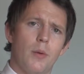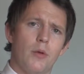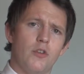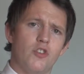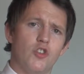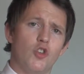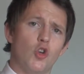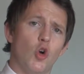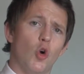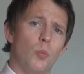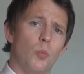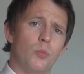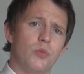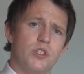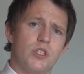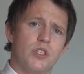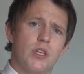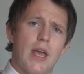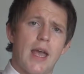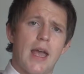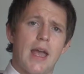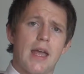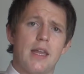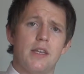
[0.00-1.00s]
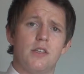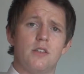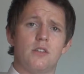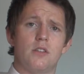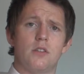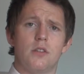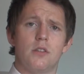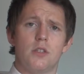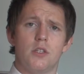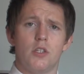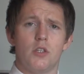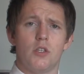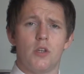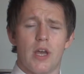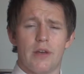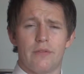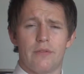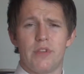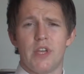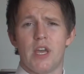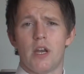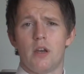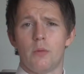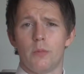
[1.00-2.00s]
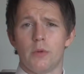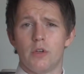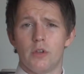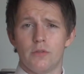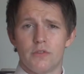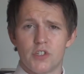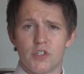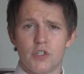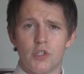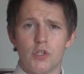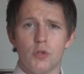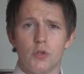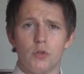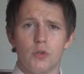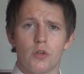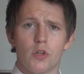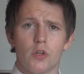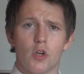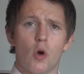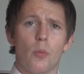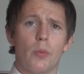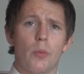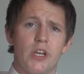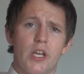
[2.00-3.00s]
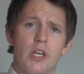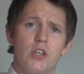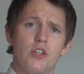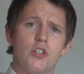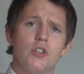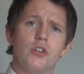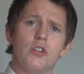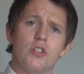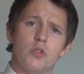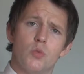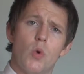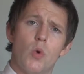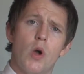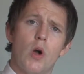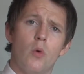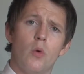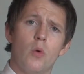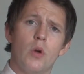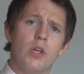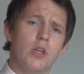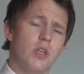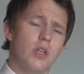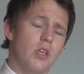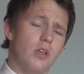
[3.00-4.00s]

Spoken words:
jobs, and you have the element of student accommodation as well